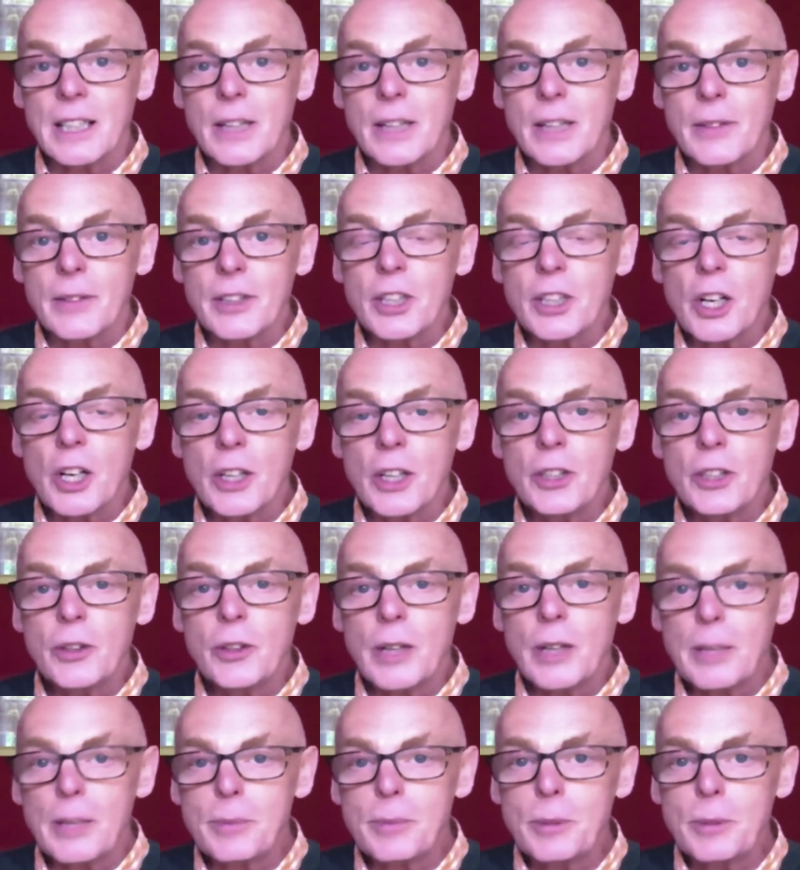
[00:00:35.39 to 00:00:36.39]
I mean, are you
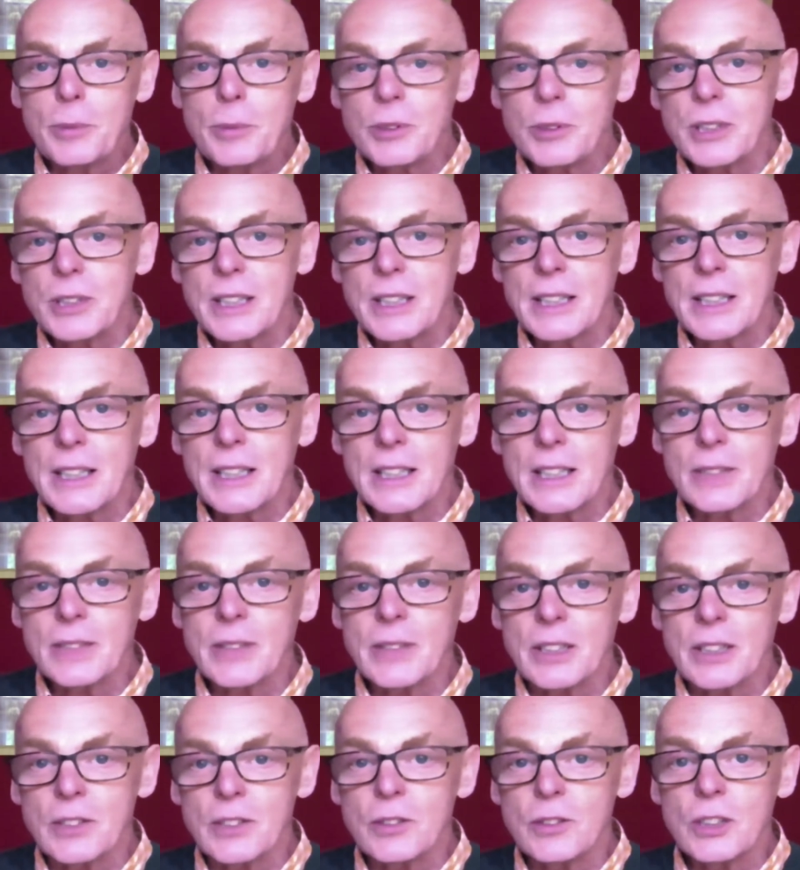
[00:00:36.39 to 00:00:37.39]
happy putting in that
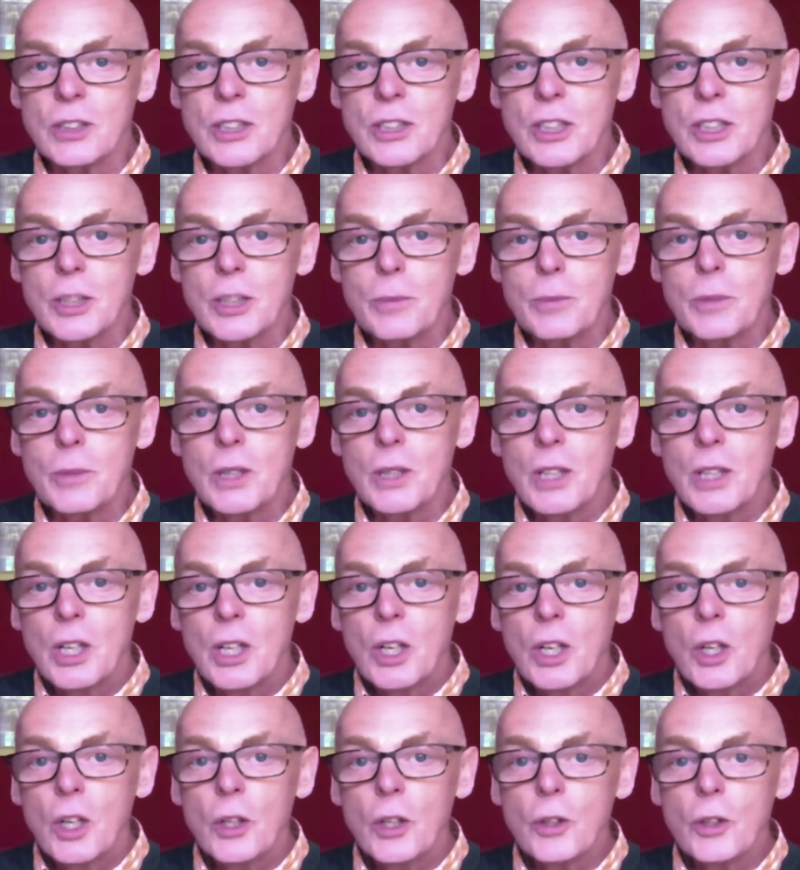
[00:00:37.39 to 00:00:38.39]
amount of time,
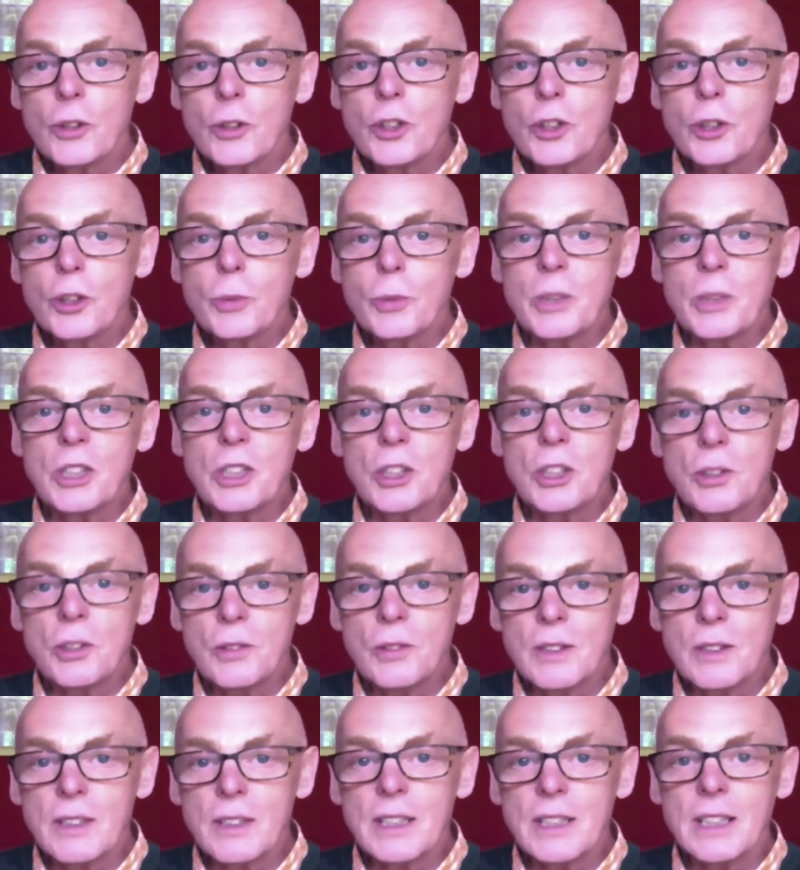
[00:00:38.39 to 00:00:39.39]
or should we tune
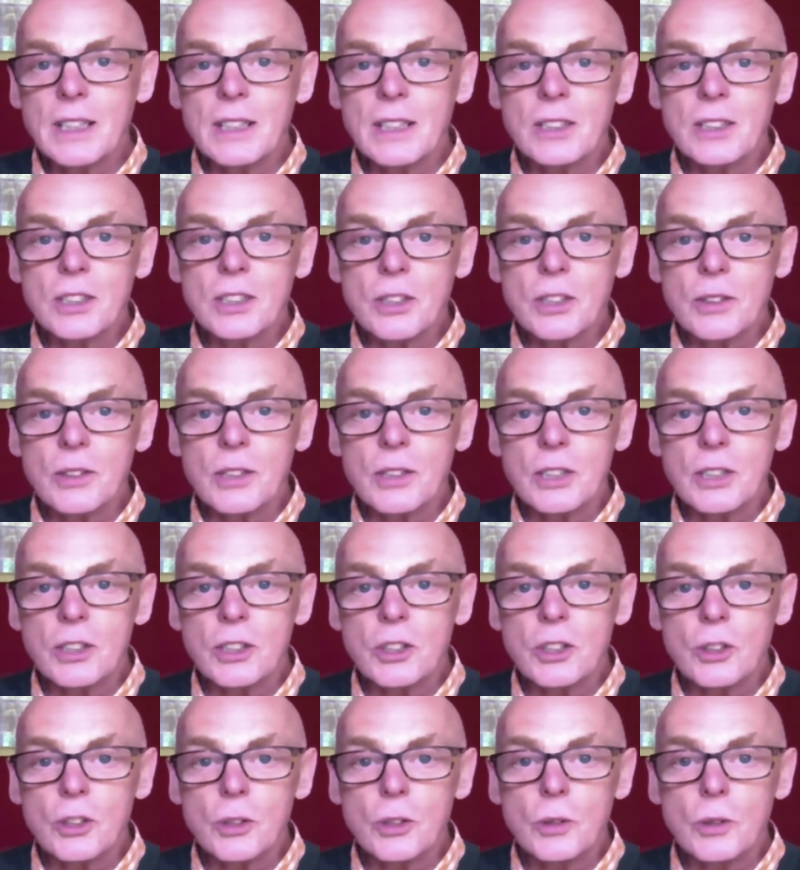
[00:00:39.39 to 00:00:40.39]
things so that
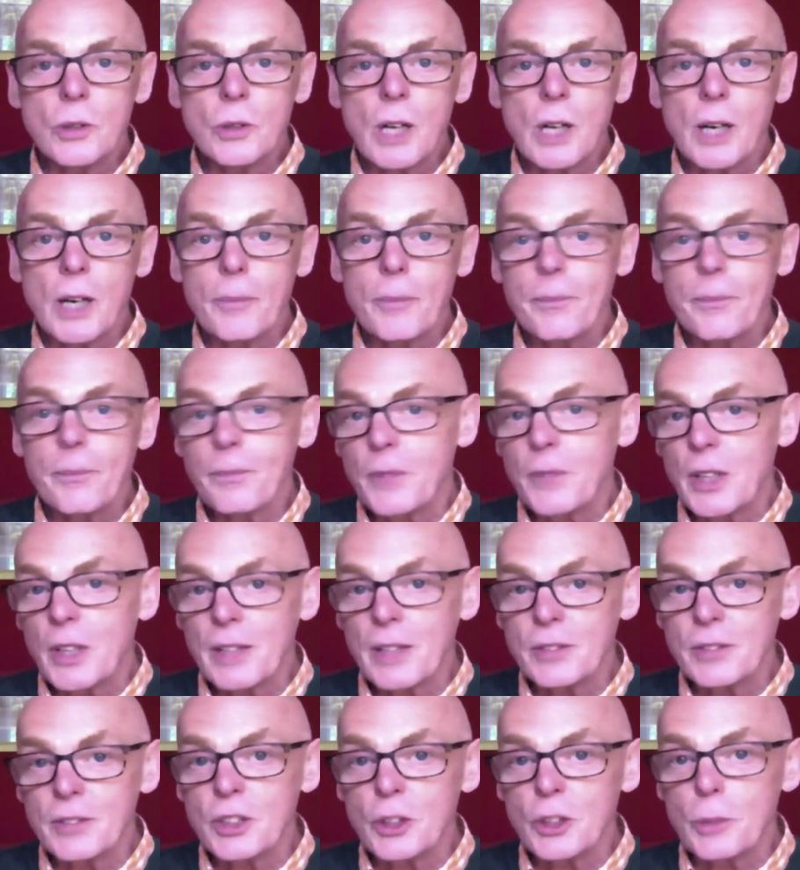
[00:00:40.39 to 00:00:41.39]
you have
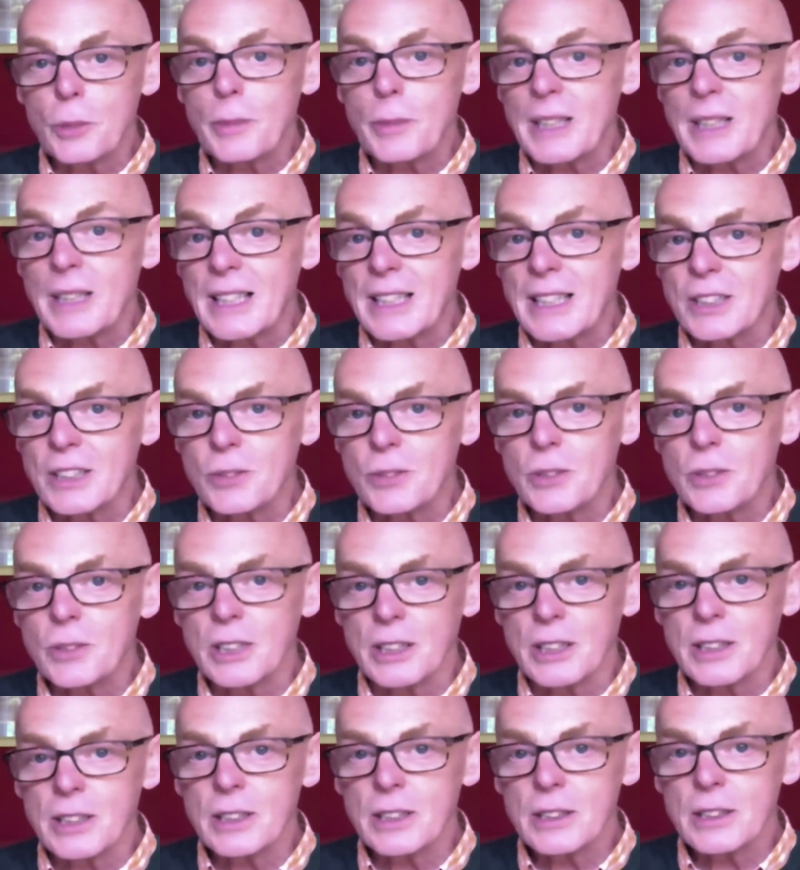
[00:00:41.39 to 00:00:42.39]
to do a bit less work?